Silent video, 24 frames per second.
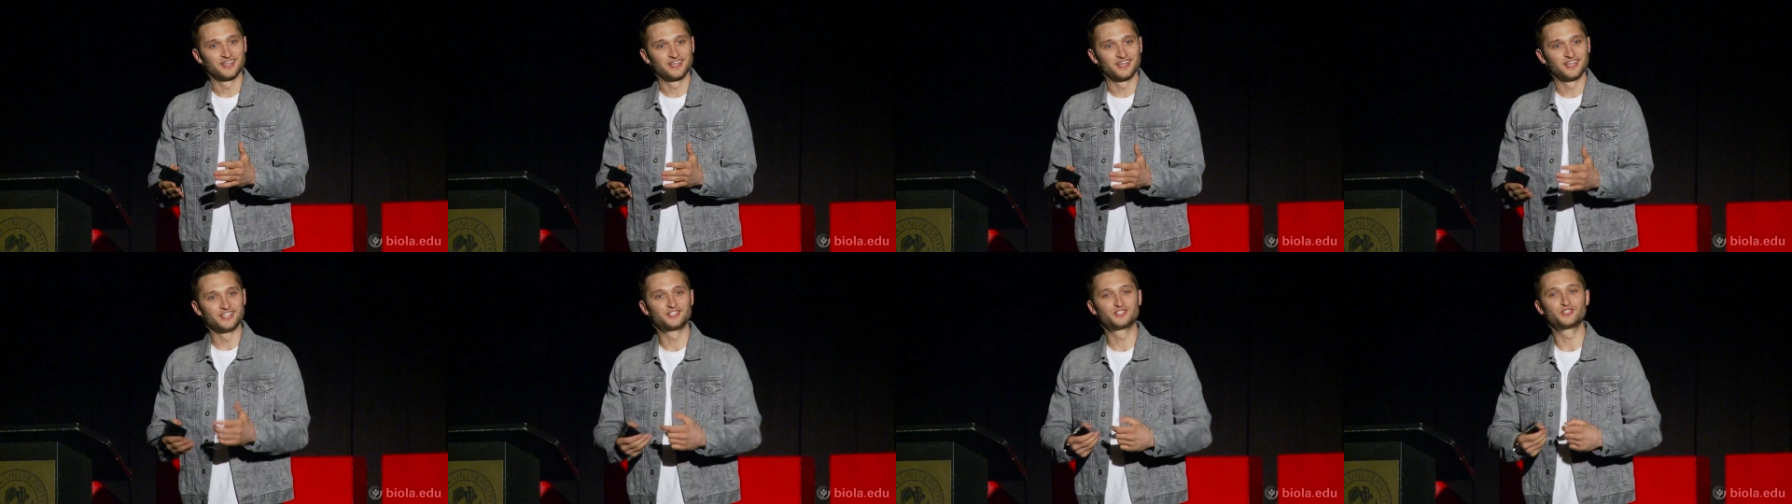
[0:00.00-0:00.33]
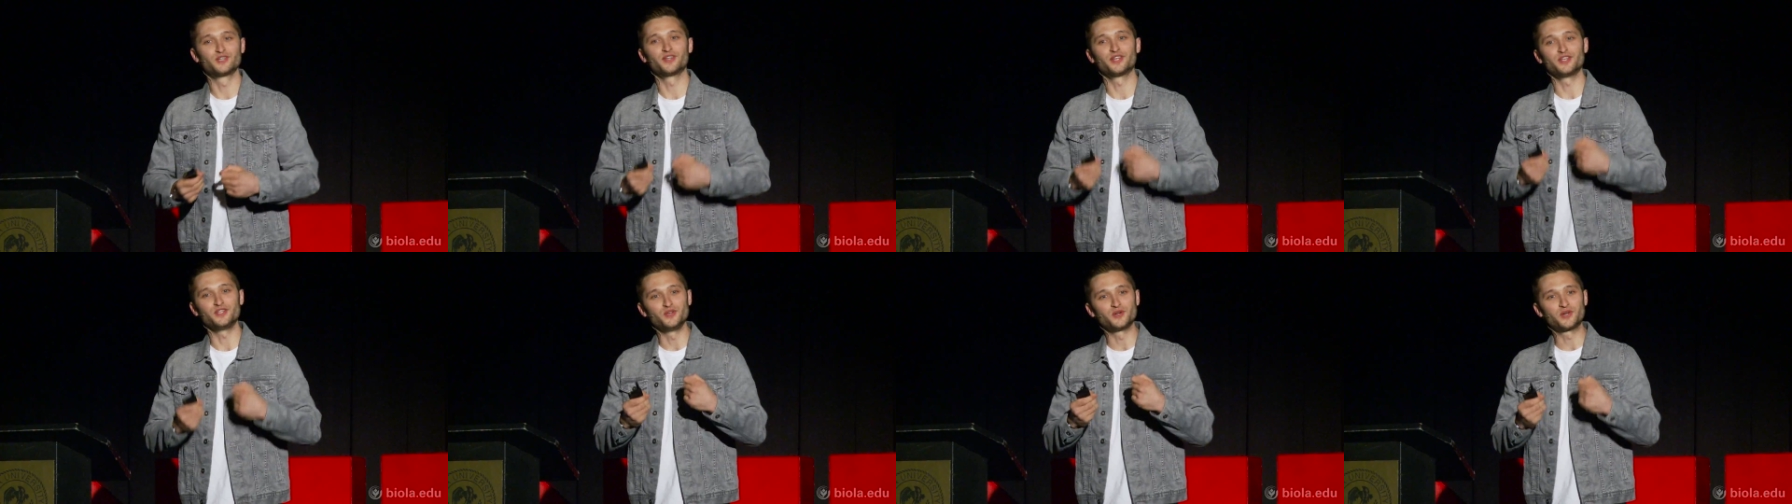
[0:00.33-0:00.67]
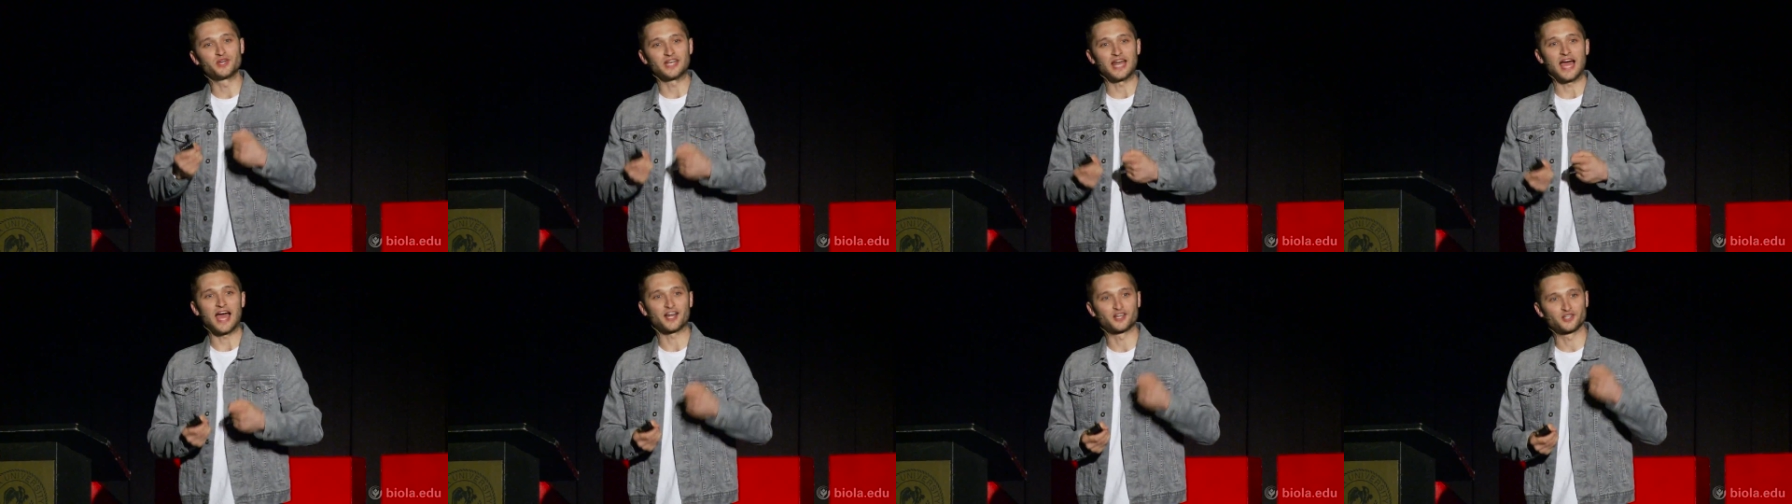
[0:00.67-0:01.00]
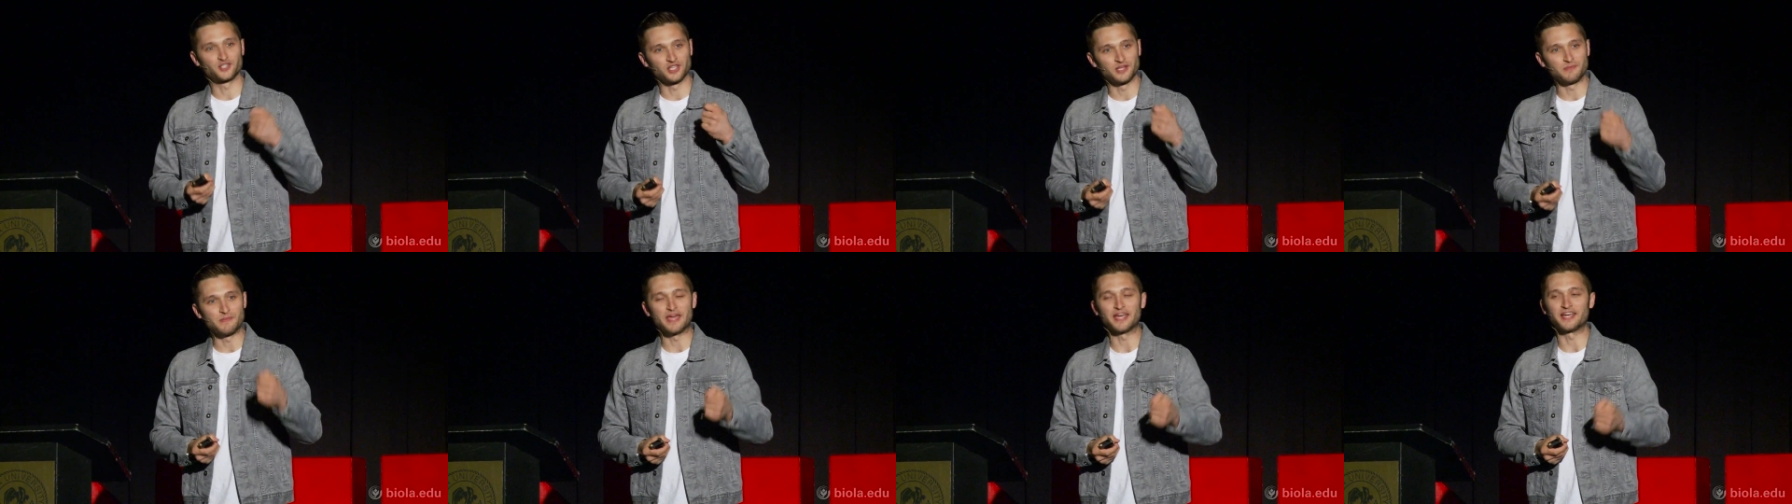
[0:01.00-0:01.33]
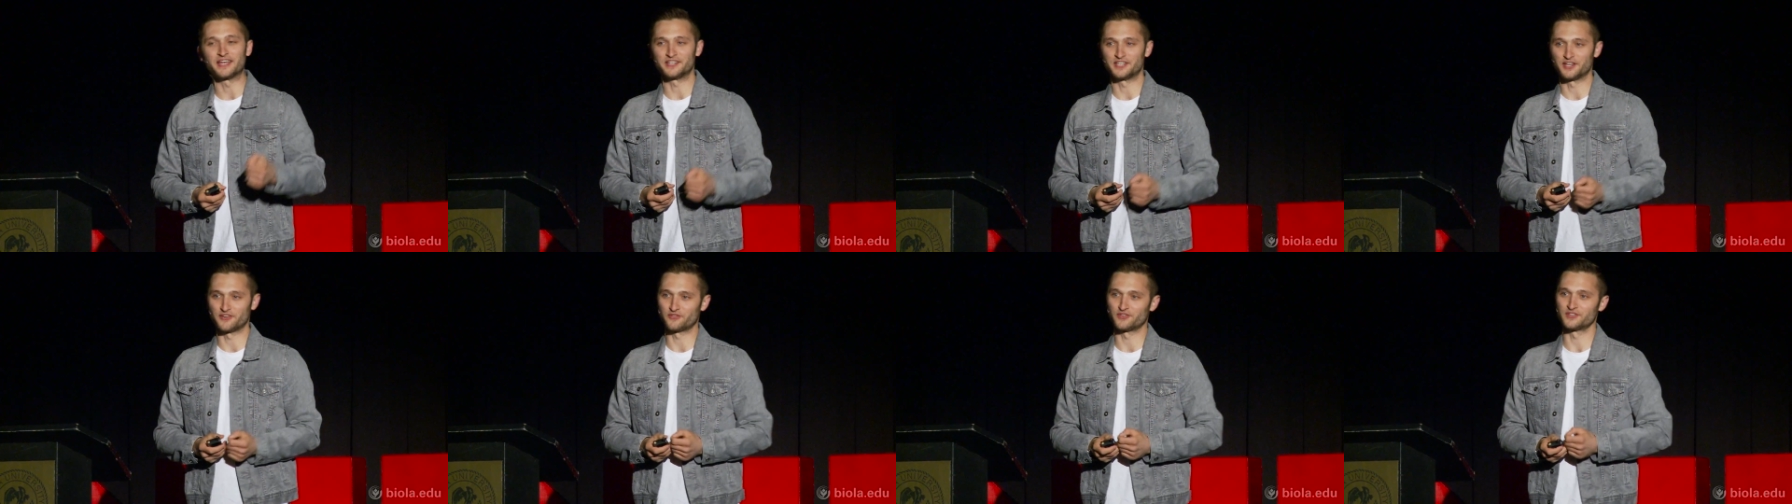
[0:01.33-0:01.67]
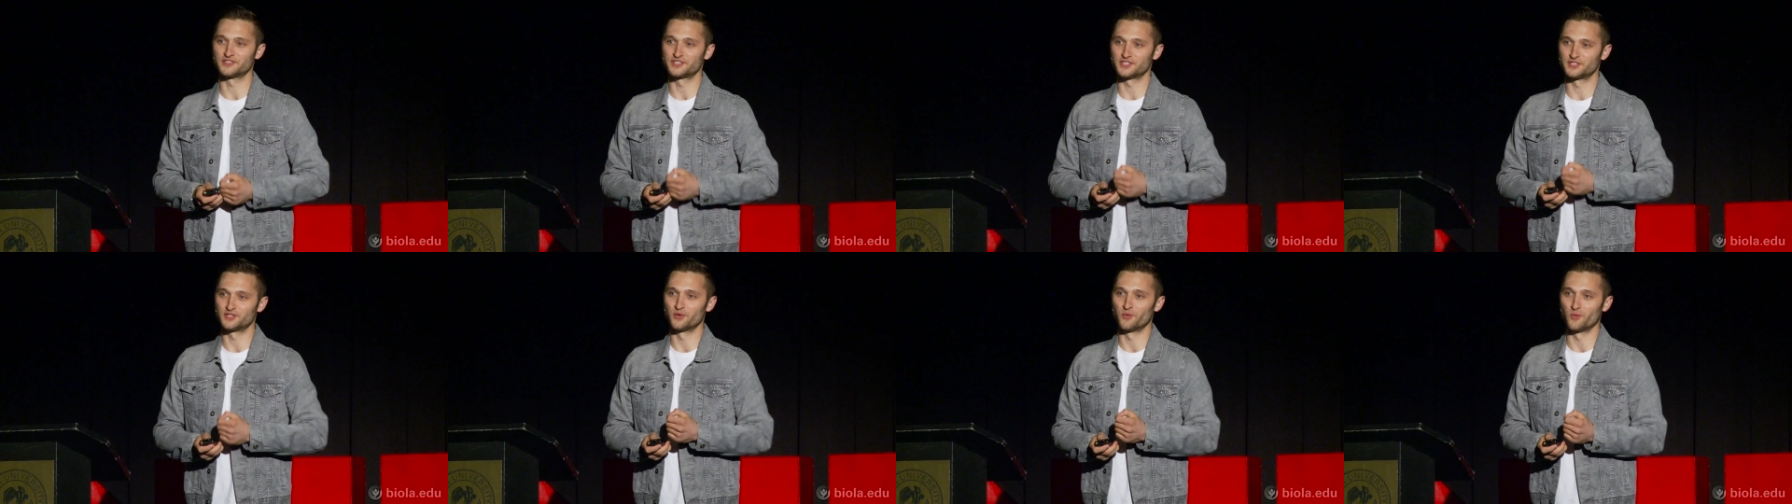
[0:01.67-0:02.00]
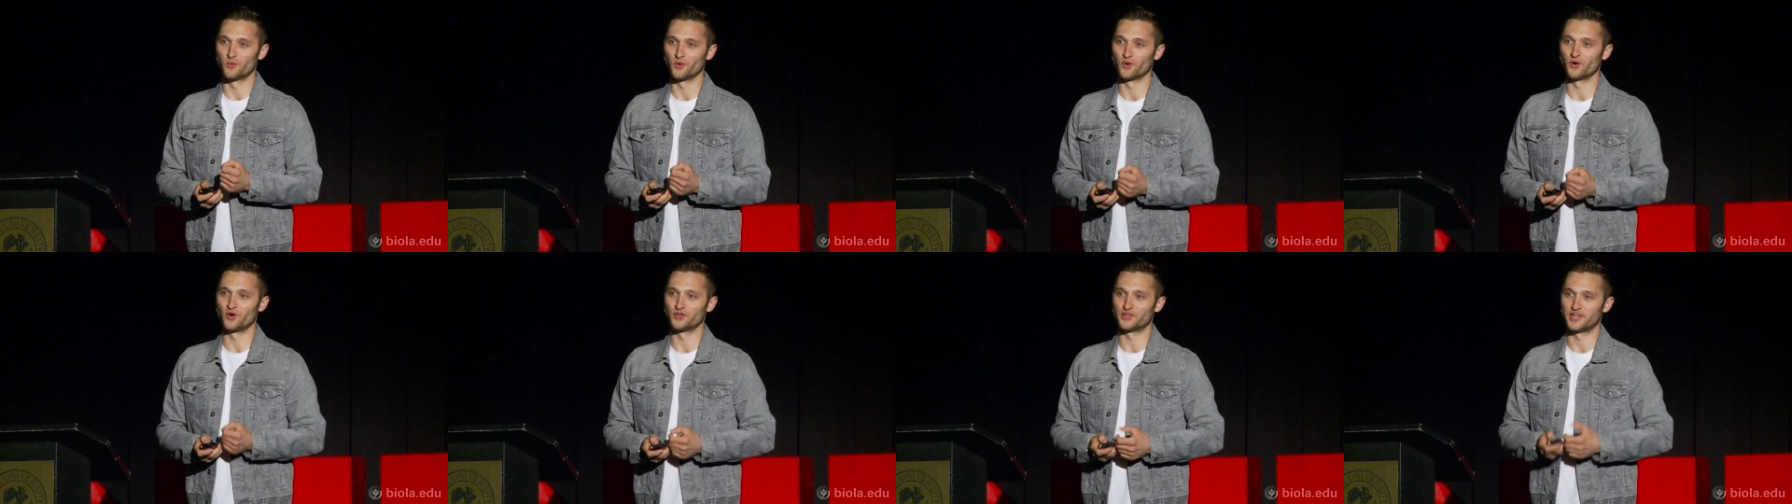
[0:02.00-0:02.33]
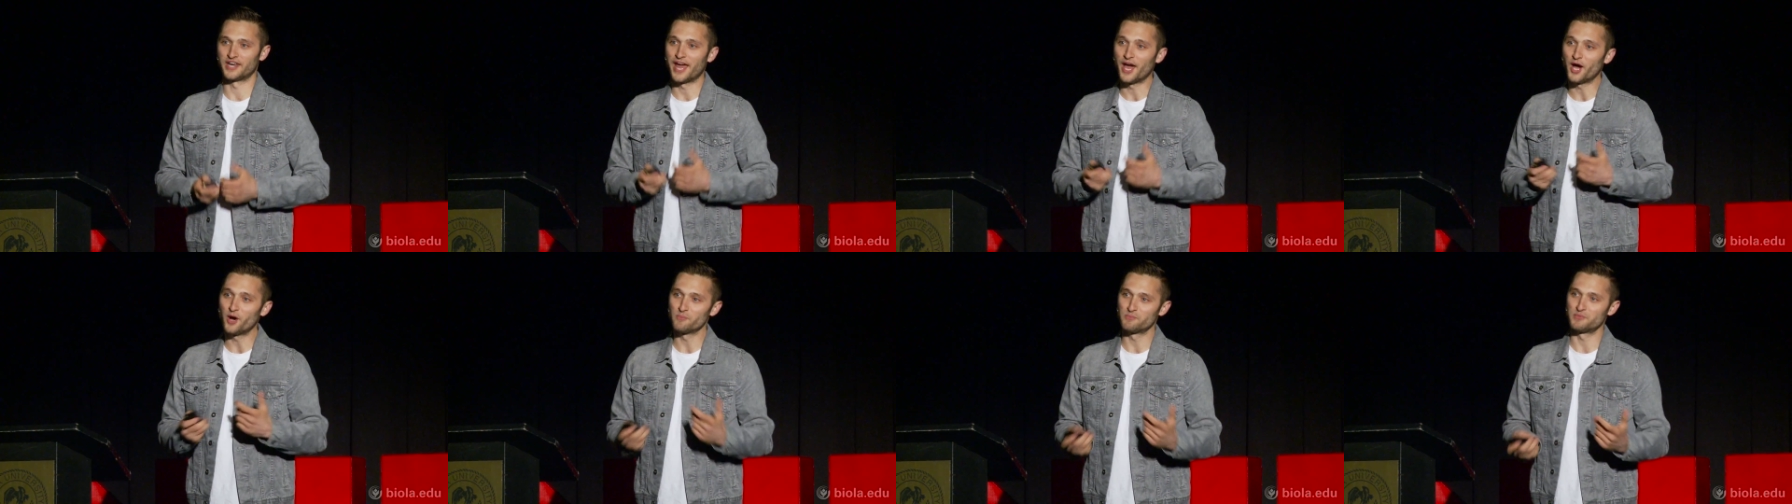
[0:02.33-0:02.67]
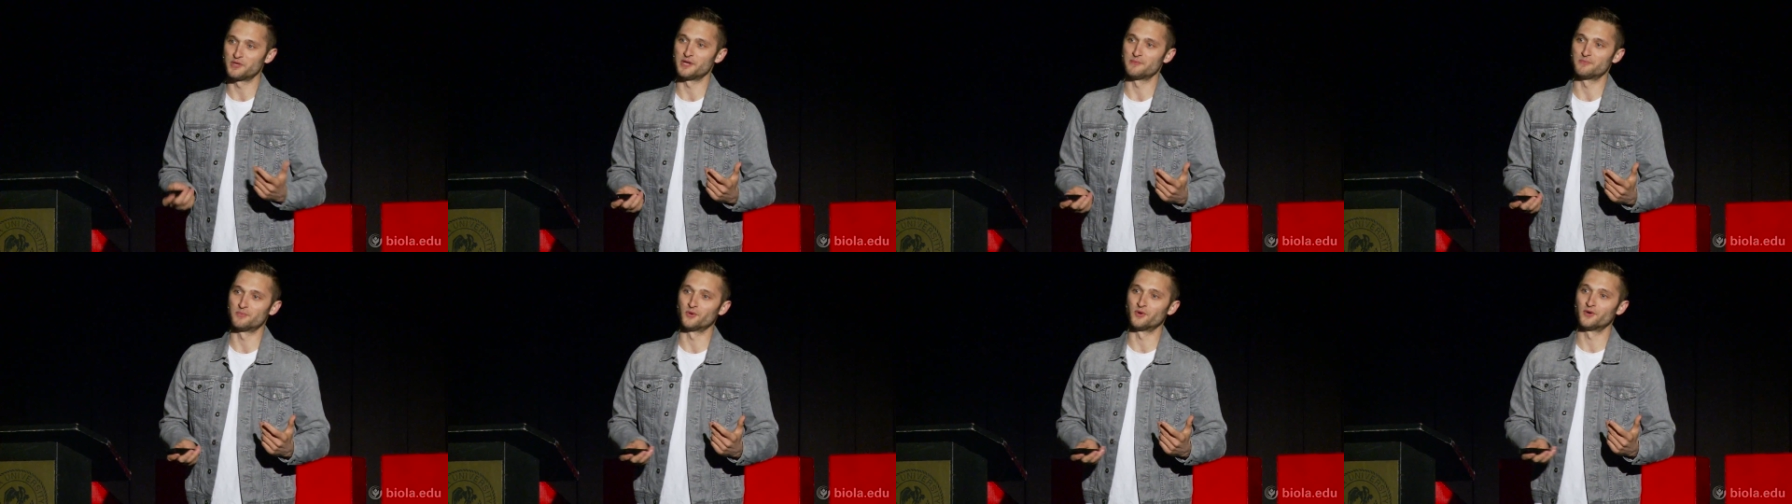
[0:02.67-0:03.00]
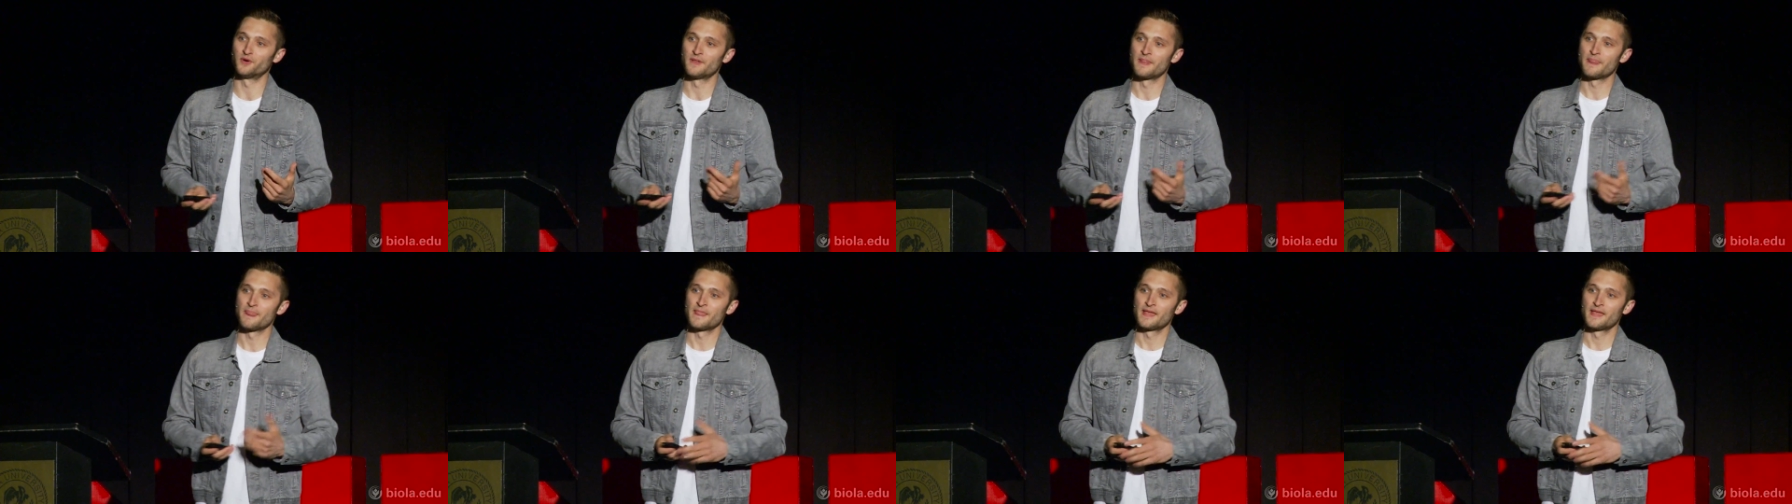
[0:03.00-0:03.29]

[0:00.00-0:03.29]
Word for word: It's so that you can actually make a difference in the world and help people